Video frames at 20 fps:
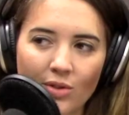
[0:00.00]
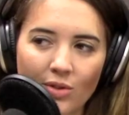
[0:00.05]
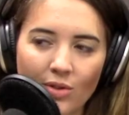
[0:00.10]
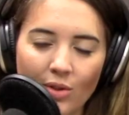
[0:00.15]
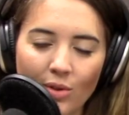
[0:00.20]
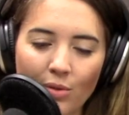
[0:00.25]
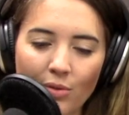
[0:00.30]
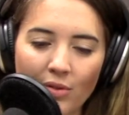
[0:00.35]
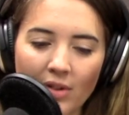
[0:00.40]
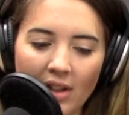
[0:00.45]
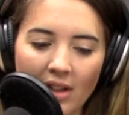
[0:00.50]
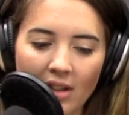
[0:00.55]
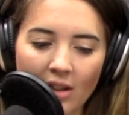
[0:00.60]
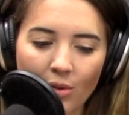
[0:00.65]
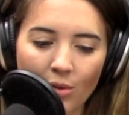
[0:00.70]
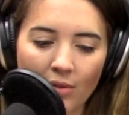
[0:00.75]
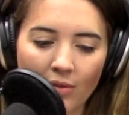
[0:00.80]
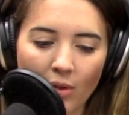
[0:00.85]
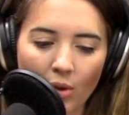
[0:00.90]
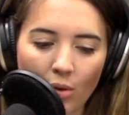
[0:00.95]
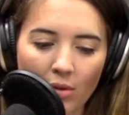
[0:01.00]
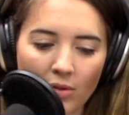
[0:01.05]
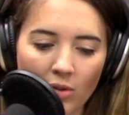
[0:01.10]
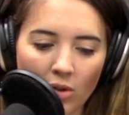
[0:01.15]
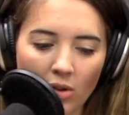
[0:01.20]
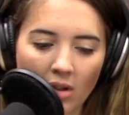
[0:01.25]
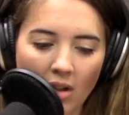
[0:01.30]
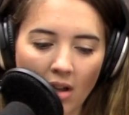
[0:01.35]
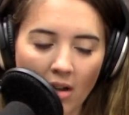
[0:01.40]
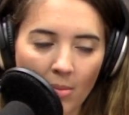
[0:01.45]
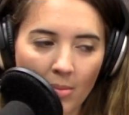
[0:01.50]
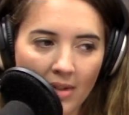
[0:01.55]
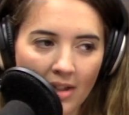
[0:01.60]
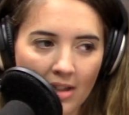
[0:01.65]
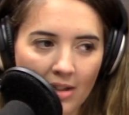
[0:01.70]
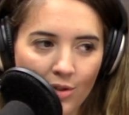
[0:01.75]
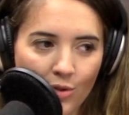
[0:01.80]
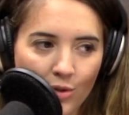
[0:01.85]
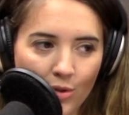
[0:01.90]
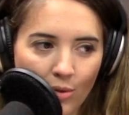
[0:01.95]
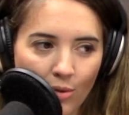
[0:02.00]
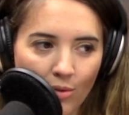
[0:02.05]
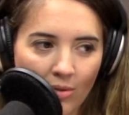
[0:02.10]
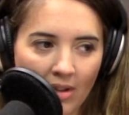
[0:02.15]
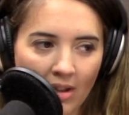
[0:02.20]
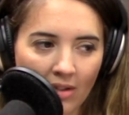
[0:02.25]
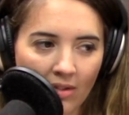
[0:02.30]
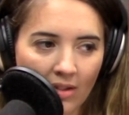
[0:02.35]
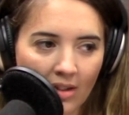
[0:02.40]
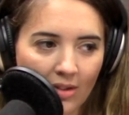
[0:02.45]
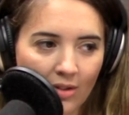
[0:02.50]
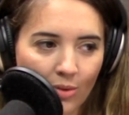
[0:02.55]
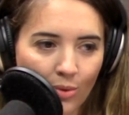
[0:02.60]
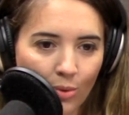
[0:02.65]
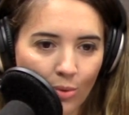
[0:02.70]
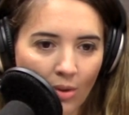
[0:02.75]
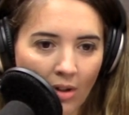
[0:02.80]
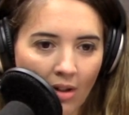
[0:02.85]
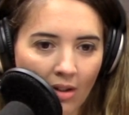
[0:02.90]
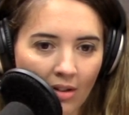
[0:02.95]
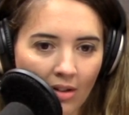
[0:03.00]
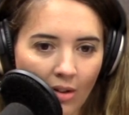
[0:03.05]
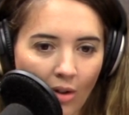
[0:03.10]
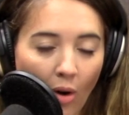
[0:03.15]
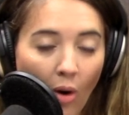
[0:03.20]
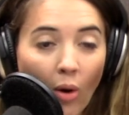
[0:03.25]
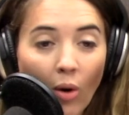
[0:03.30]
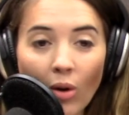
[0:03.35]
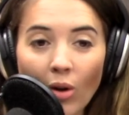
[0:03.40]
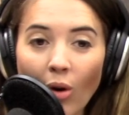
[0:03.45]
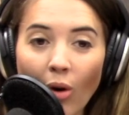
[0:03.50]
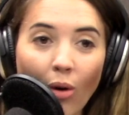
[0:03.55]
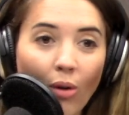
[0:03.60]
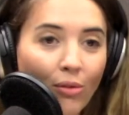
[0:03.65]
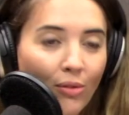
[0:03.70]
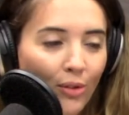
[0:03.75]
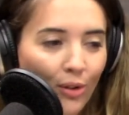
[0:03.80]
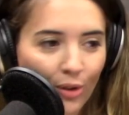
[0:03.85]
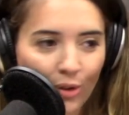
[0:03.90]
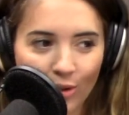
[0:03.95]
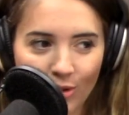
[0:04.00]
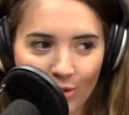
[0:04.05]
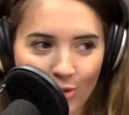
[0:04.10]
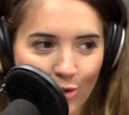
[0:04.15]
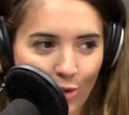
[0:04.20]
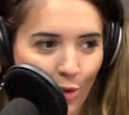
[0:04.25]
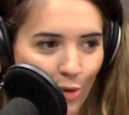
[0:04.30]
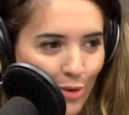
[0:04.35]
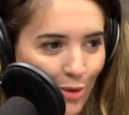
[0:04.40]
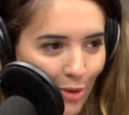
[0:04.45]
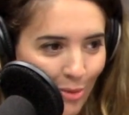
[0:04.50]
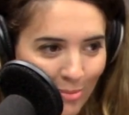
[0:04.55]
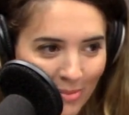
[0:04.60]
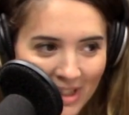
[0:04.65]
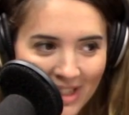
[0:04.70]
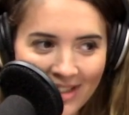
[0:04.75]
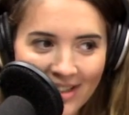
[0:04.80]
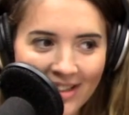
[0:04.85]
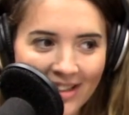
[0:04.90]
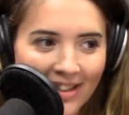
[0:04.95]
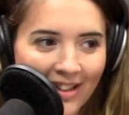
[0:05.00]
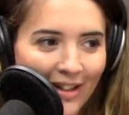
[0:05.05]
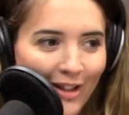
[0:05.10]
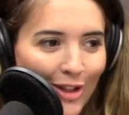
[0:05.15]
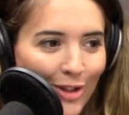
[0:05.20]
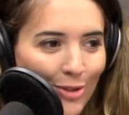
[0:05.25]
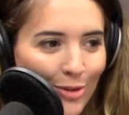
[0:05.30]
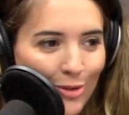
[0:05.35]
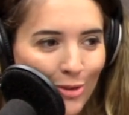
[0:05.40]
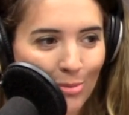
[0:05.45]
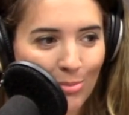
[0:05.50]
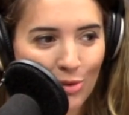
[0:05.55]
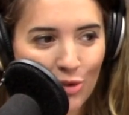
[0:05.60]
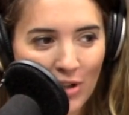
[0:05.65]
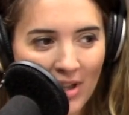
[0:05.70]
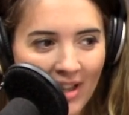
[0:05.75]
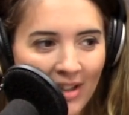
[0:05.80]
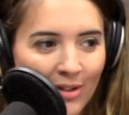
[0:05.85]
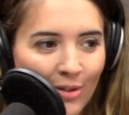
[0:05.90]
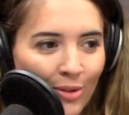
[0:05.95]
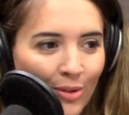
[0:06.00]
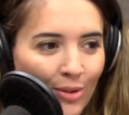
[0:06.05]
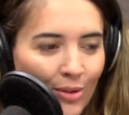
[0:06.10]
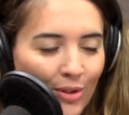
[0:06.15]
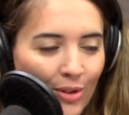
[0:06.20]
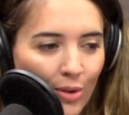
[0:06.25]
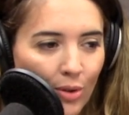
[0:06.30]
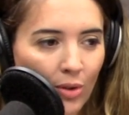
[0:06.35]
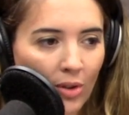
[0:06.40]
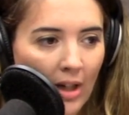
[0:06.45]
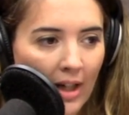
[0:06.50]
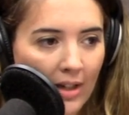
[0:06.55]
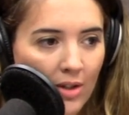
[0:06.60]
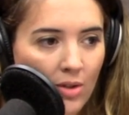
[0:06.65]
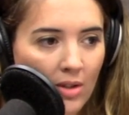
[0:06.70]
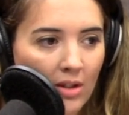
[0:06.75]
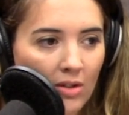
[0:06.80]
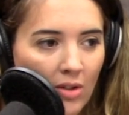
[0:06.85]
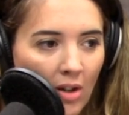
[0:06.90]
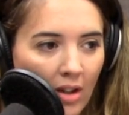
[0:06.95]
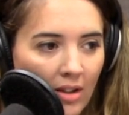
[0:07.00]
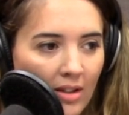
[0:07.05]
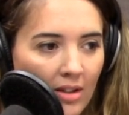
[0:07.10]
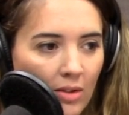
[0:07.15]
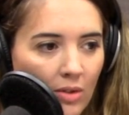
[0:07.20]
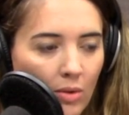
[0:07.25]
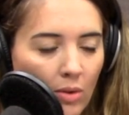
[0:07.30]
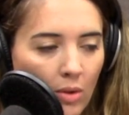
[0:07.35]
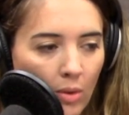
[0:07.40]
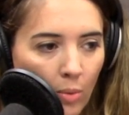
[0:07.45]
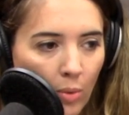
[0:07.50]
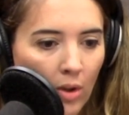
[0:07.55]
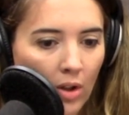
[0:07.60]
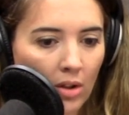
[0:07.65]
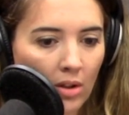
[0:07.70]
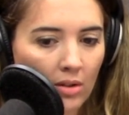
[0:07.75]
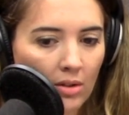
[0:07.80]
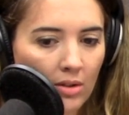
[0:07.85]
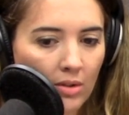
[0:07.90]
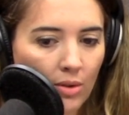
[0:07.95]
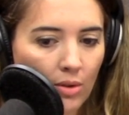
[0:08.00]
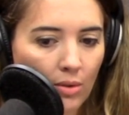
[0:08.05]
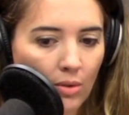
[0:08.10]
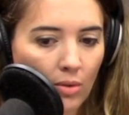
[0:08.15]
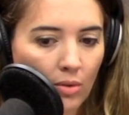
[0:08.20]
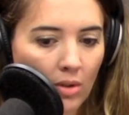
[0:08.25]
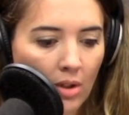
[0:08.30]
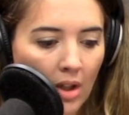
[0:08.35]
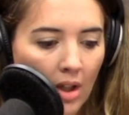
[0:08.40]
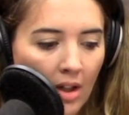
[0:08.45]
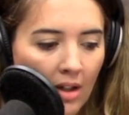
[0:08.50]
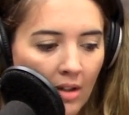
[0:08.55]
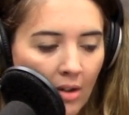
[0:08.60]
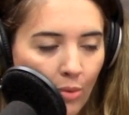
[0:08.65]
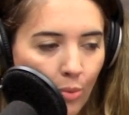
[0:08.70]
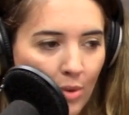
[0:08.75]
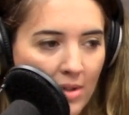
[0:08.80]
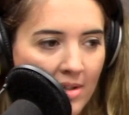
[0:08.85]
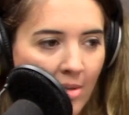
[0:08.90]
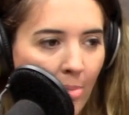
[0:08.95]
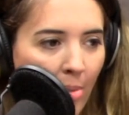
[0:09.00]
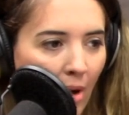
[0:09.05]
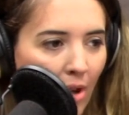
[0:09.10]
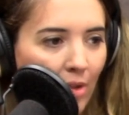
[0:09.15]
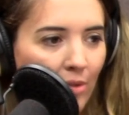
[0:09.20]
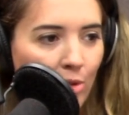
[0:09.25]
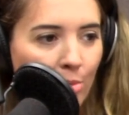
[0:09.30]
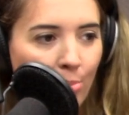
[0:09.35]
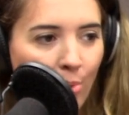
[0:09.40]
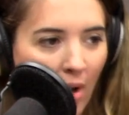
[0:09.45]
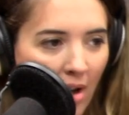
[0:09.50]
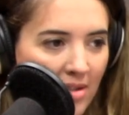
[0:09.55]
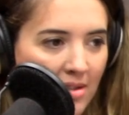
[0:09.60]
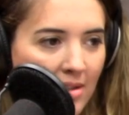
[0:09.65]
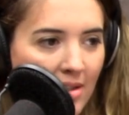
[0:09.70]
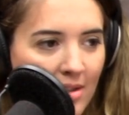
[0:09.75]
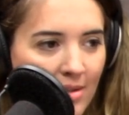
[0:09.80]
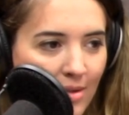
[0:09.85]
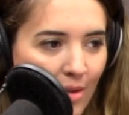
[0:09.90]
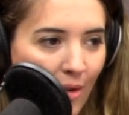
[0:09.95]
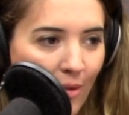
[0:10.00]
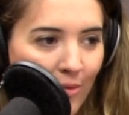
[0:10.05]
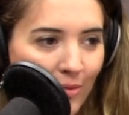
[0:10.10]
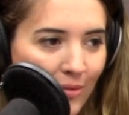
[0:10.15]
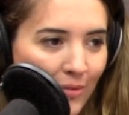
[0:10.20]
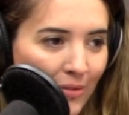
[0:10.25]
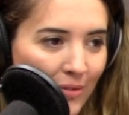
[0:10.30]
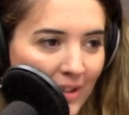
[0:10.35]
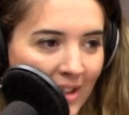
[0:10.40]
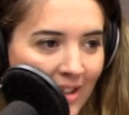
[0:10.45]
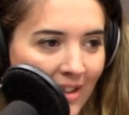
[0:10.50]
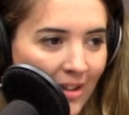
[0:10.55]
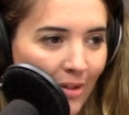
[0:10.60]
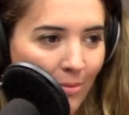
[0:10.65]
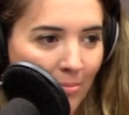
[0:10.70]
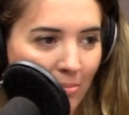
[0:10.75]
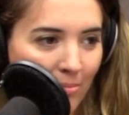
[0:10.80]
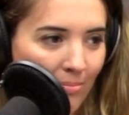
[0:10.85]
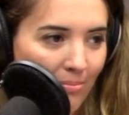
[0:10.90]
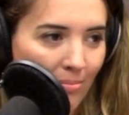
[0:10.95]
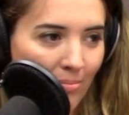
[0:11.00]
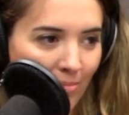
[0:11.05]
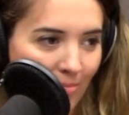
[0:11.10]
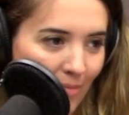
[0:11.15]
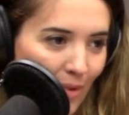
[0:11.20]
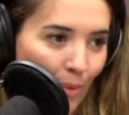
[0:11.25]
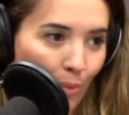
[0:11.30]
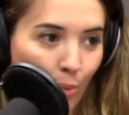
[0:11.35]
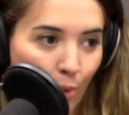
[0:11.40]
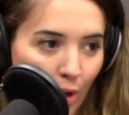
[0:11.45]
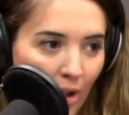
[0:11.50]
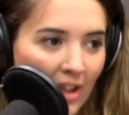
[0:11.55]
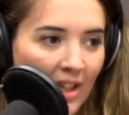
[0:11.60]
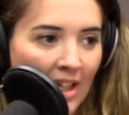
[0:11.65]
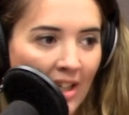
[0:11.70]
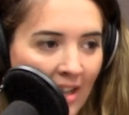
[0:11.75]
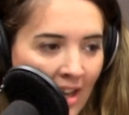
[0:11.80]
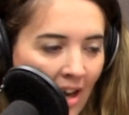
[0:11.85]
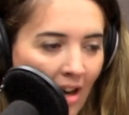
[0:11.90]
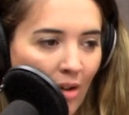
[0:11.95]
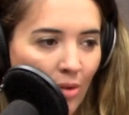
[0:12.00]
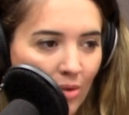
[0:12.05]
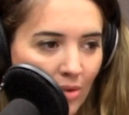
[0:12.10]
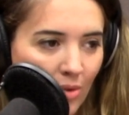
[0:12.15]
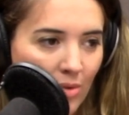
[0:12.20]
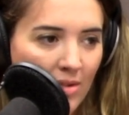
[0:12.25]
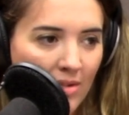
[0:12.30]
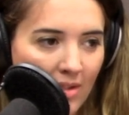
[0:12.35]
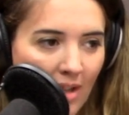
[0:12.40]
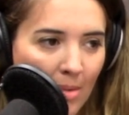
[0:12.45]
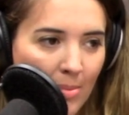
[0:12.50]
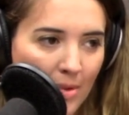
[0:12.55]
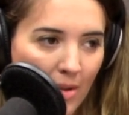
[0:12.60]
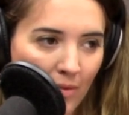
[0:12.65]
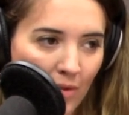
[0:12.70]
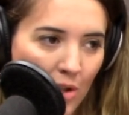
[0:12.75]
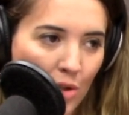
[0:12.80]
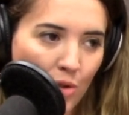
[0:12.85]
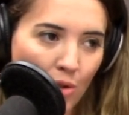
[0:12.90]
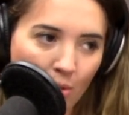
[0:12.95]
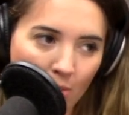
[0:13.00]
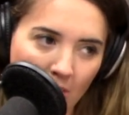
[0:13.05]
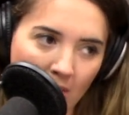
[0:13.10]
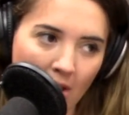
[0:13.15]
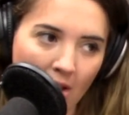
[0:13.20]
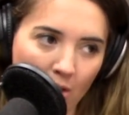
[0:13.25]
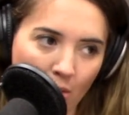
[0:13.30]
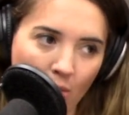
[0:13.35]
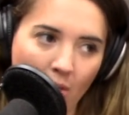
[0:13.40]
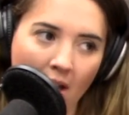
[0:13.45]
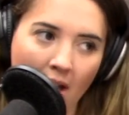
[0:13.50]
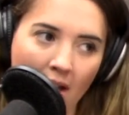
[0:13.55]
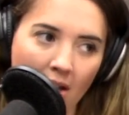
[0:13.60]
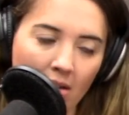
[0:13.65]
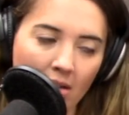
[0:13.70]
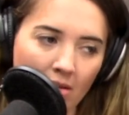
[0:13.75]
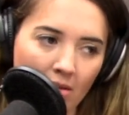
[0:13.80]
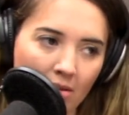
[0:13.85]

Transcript: Do you feel like you've overcome that issue now that you are all over social media, YouTube channel, you're actually talking to the world? Was that part of the process of working out those types of issues that you had?